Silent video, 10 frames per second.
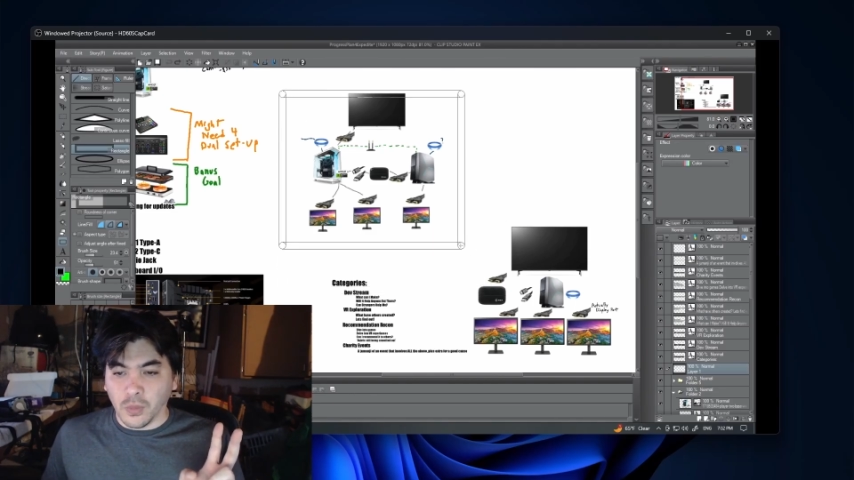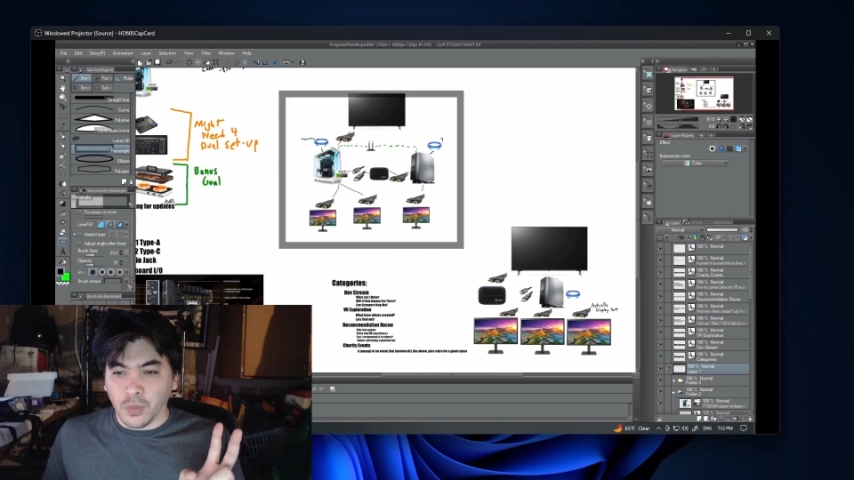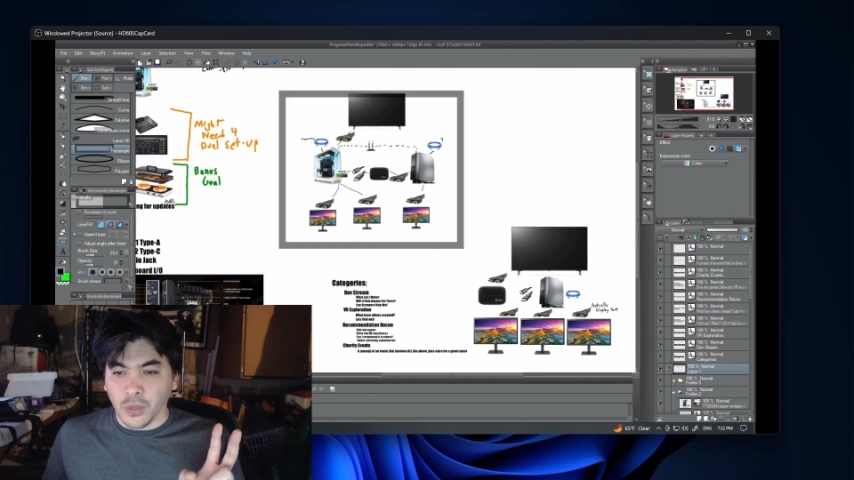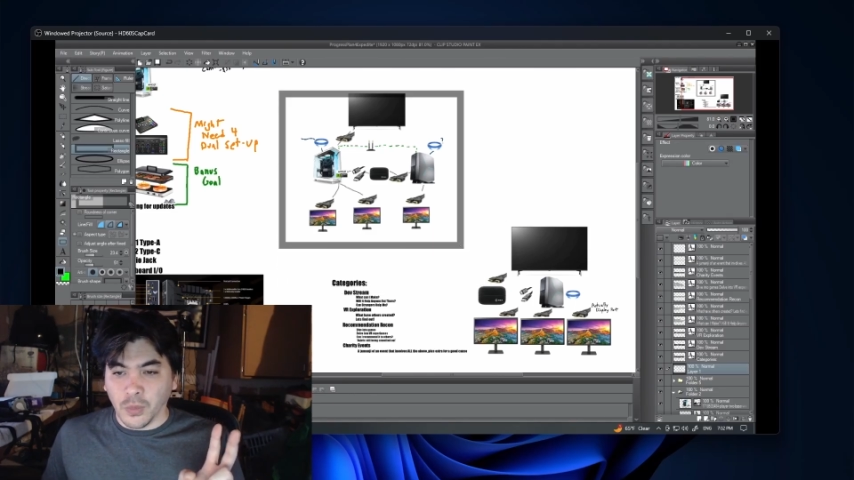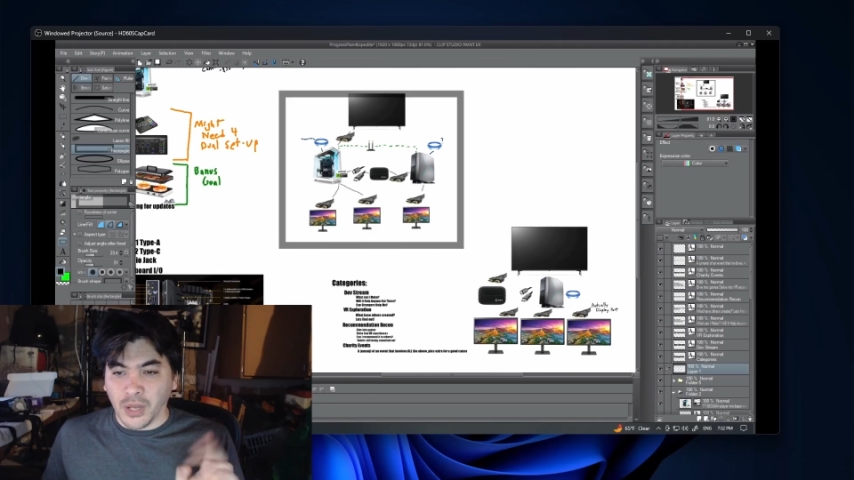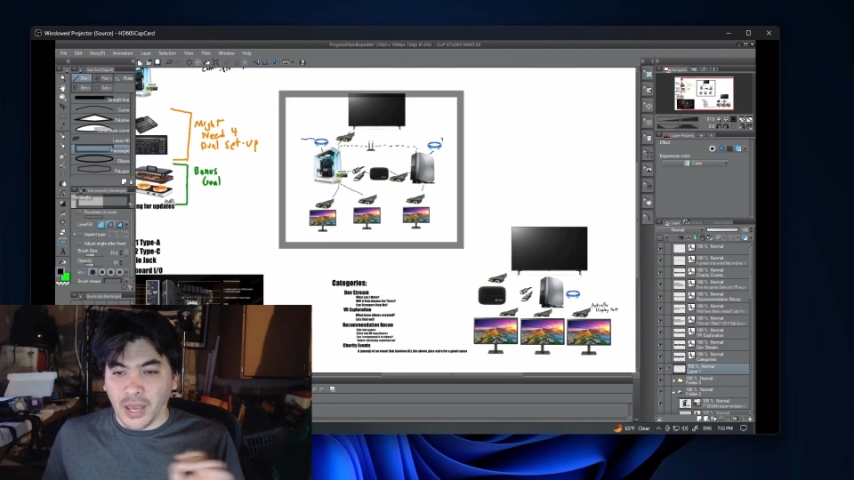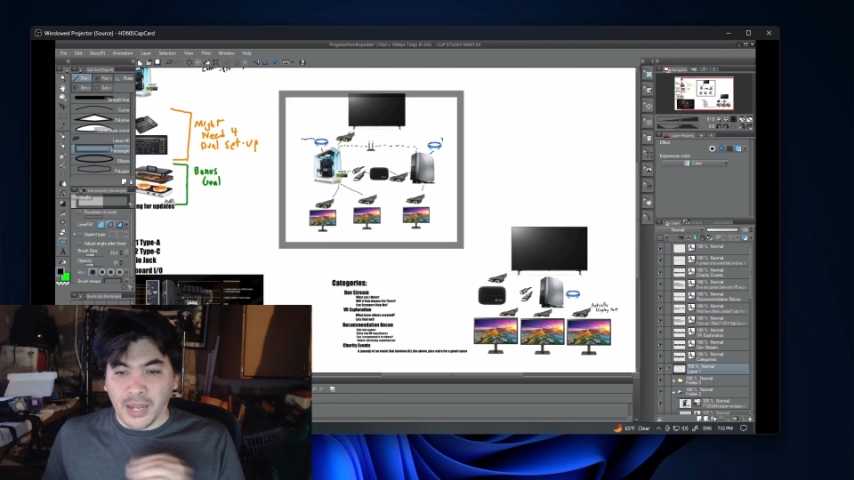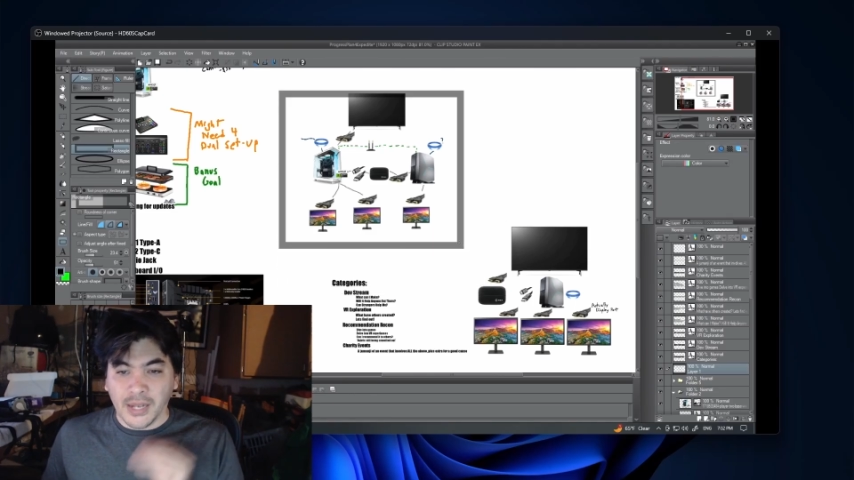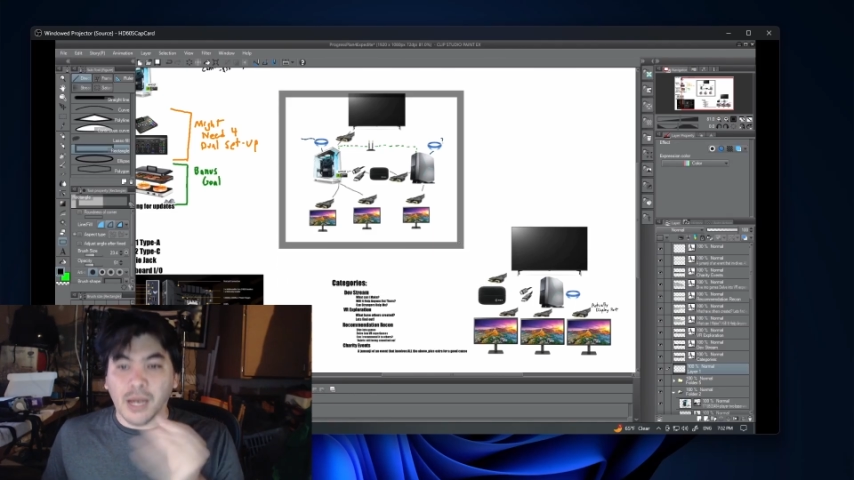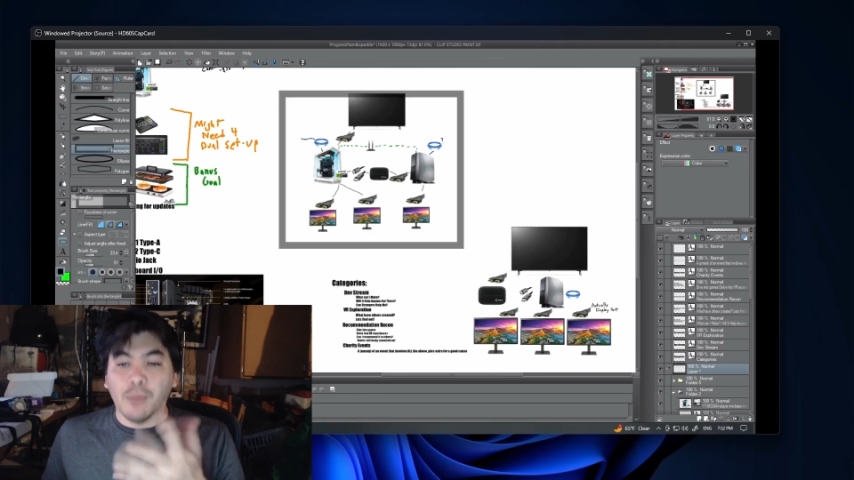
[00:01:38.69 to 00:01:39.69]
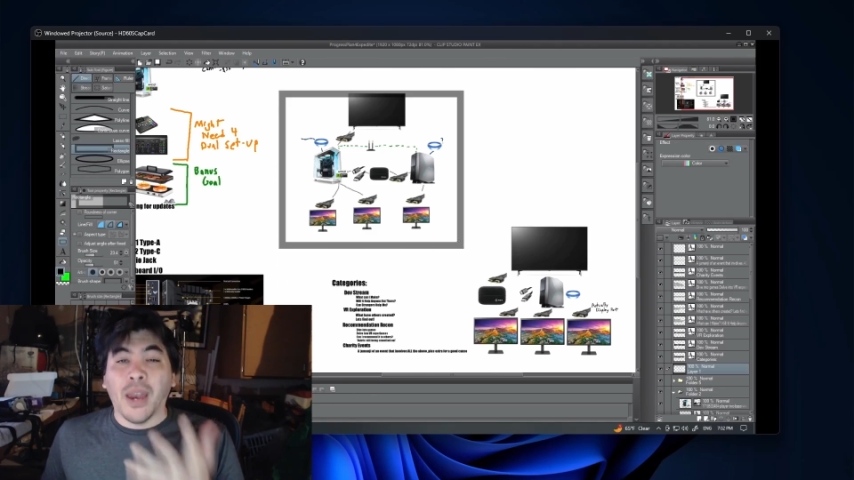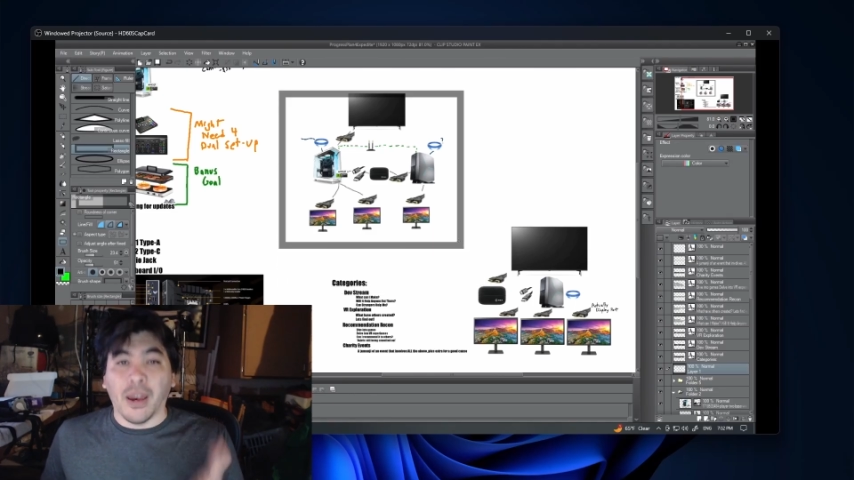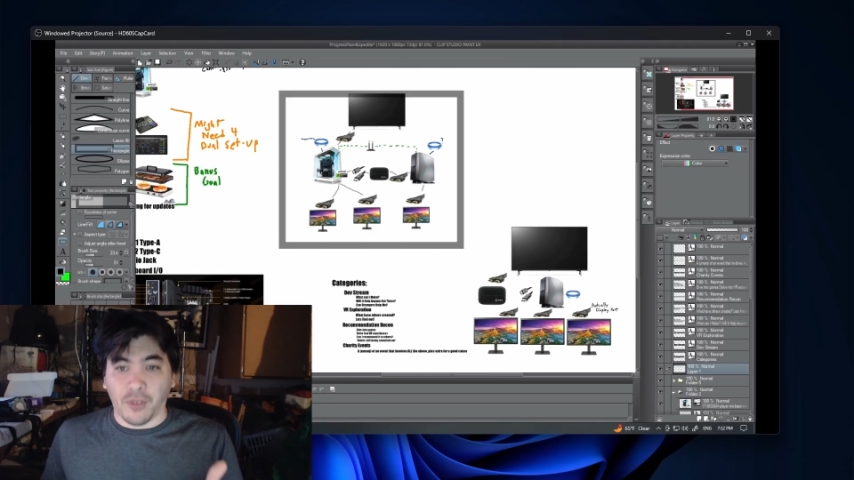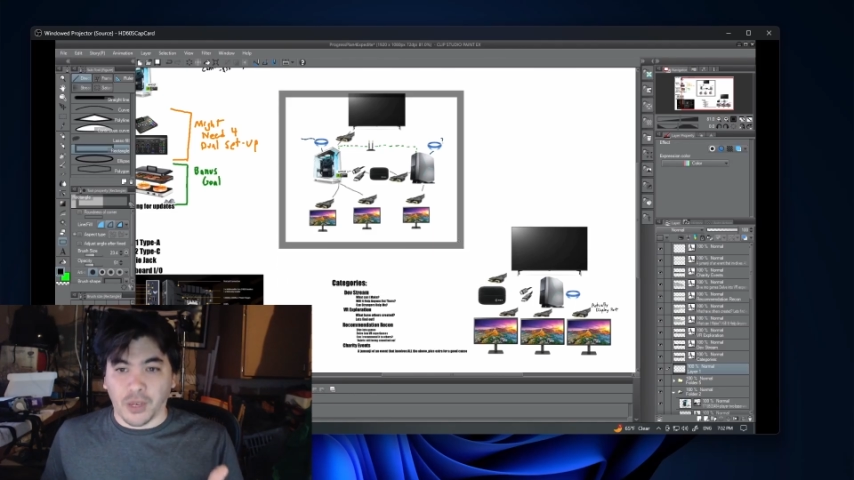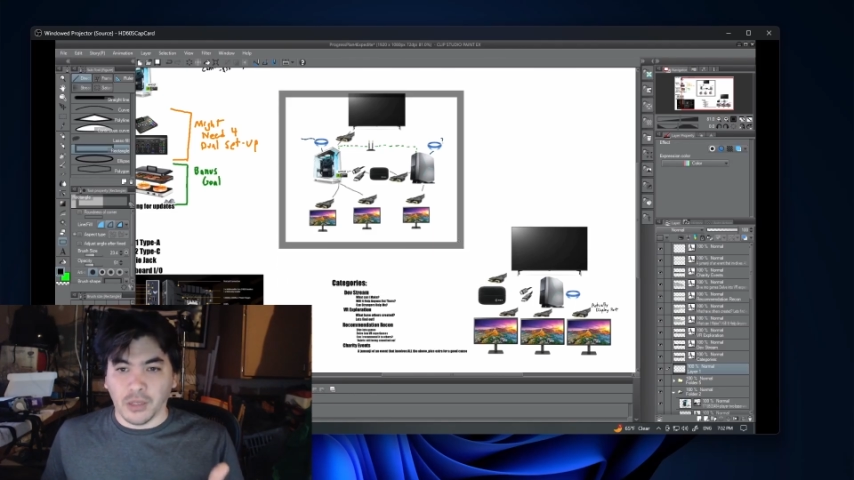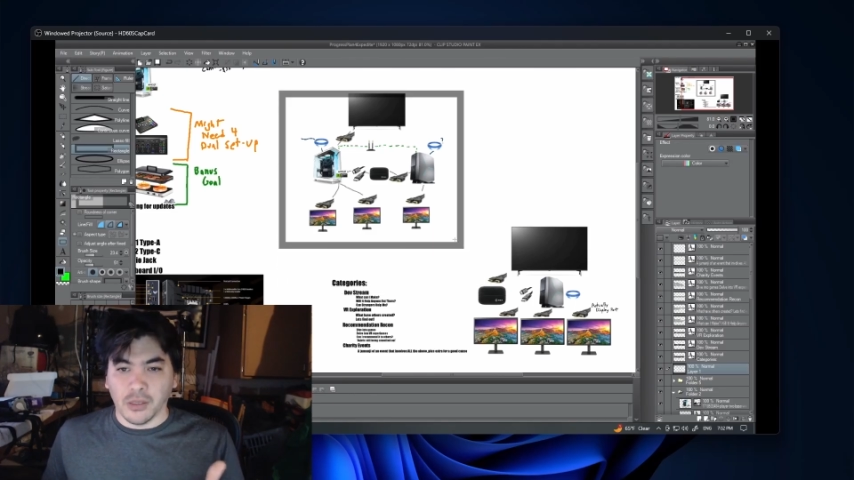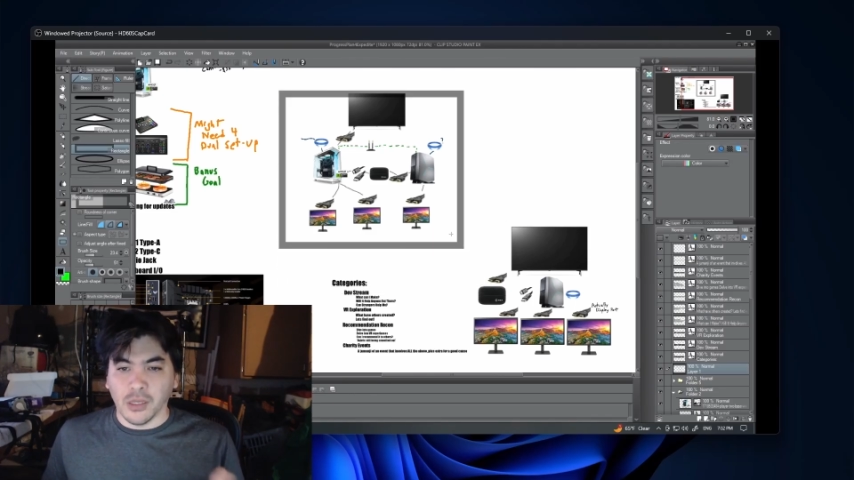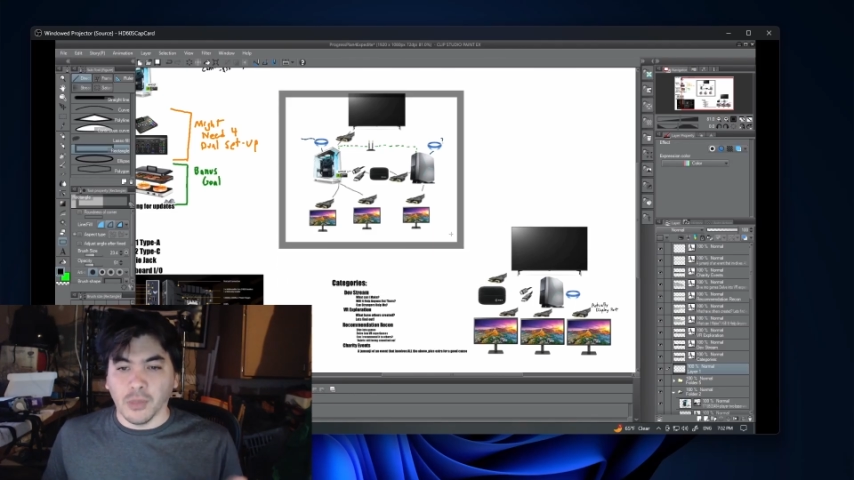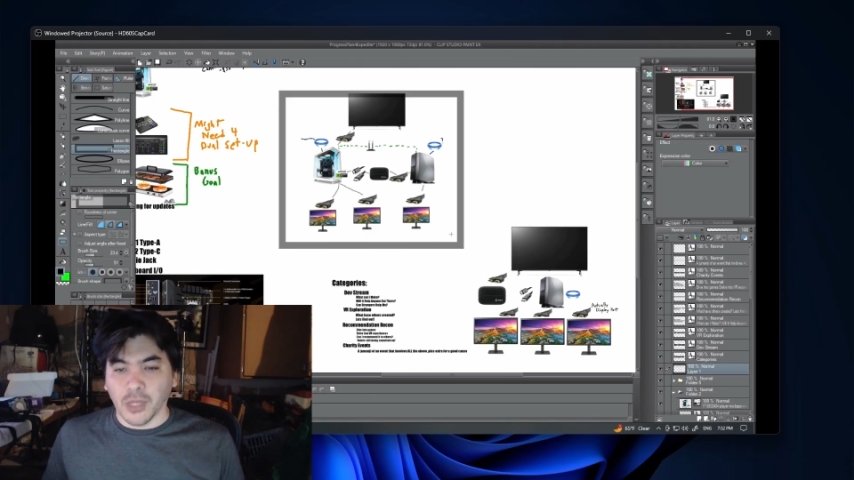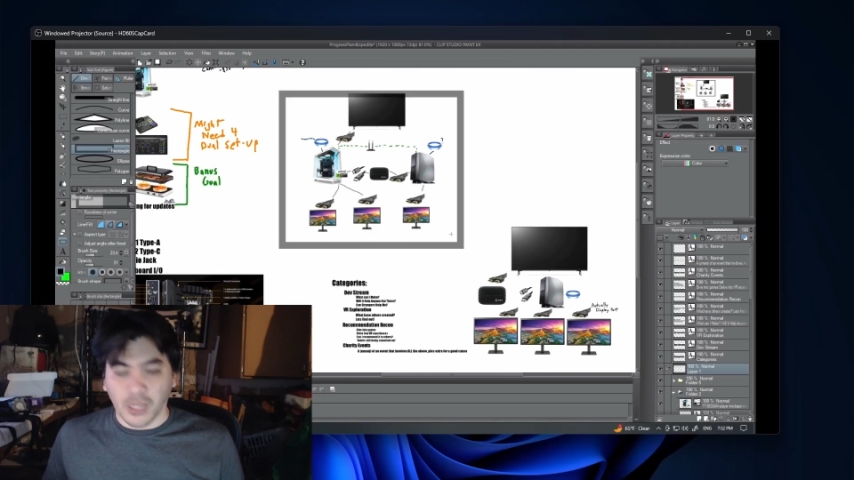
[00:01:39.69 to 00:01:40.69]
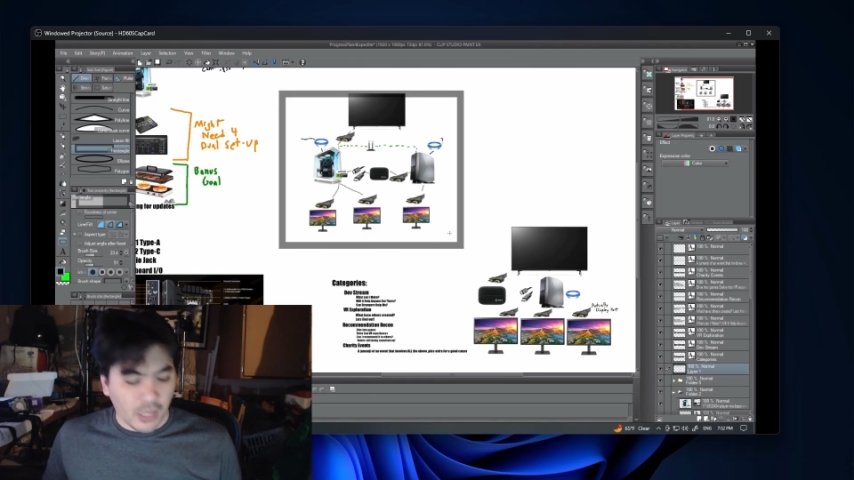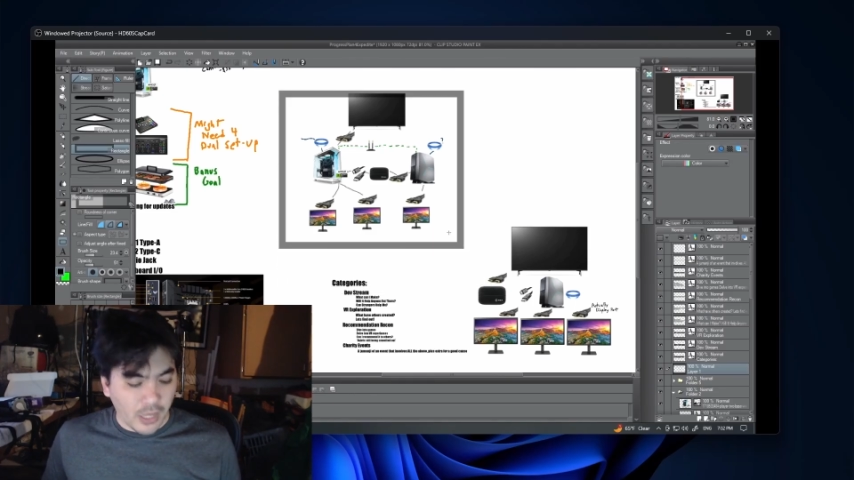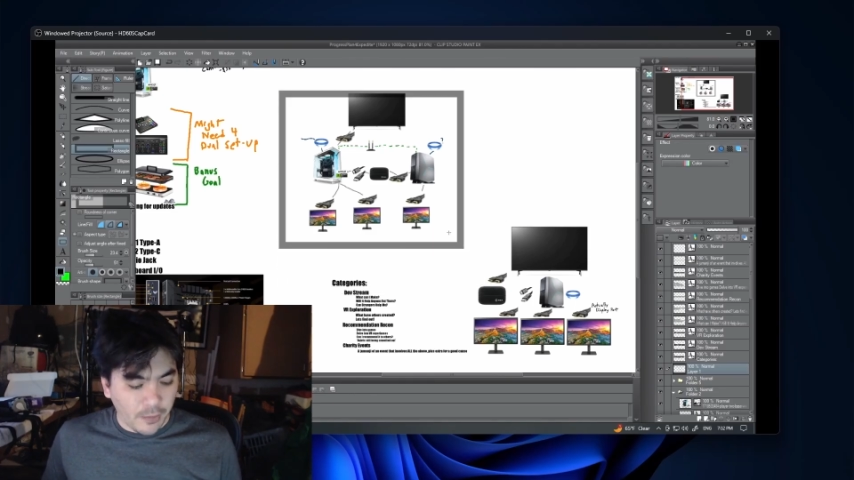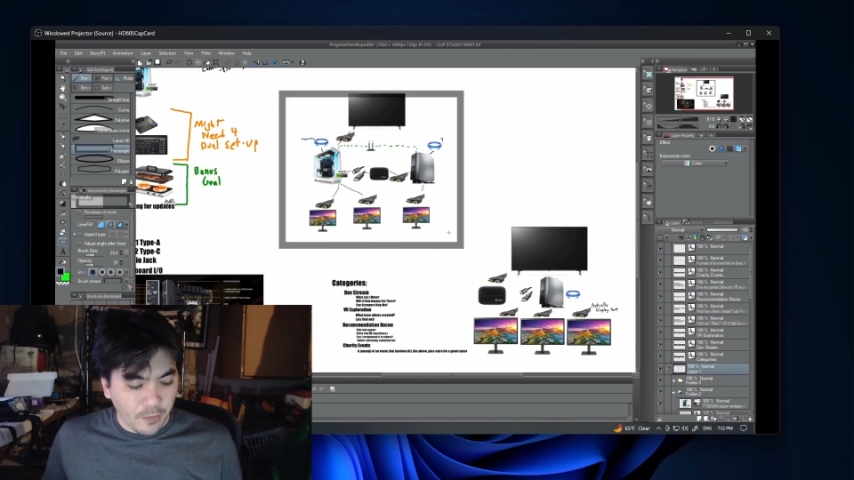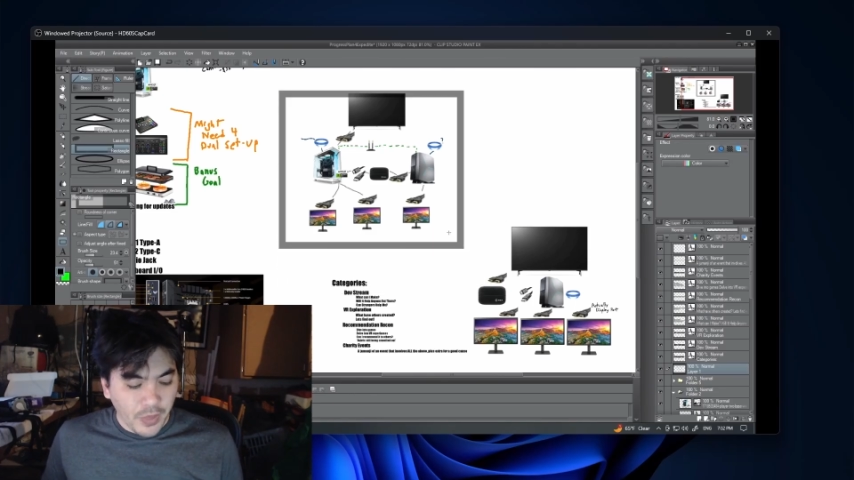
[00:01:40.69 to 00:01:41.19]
we would end up having something like that